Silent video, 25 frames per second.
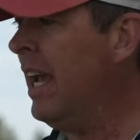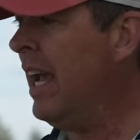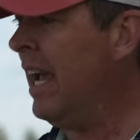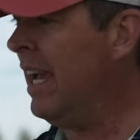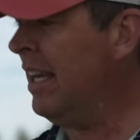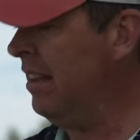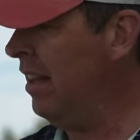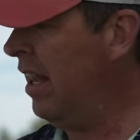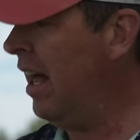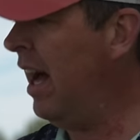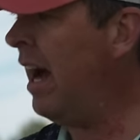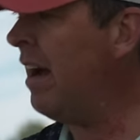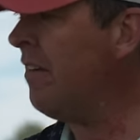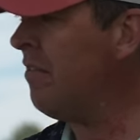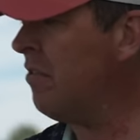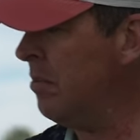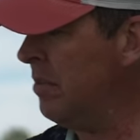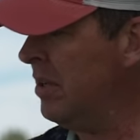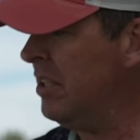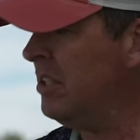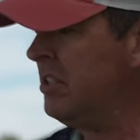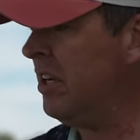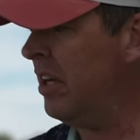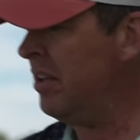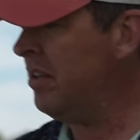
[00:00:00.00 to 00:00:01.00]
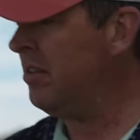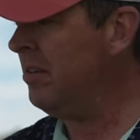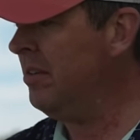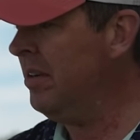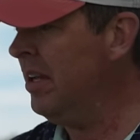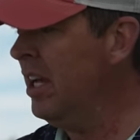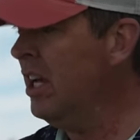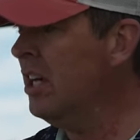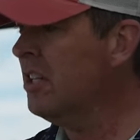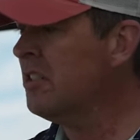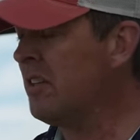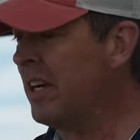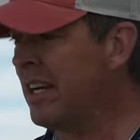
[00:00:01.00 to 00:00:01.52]
and lie from each other.
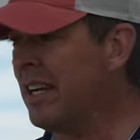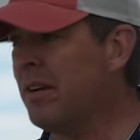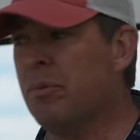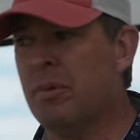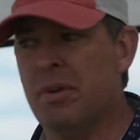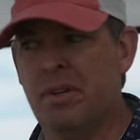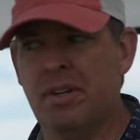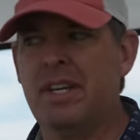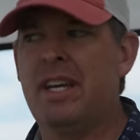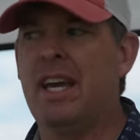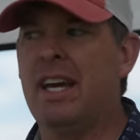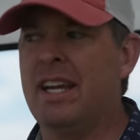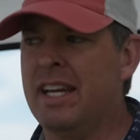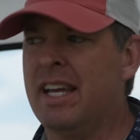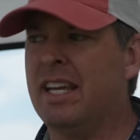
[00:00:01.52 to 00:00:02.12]
So I can really kind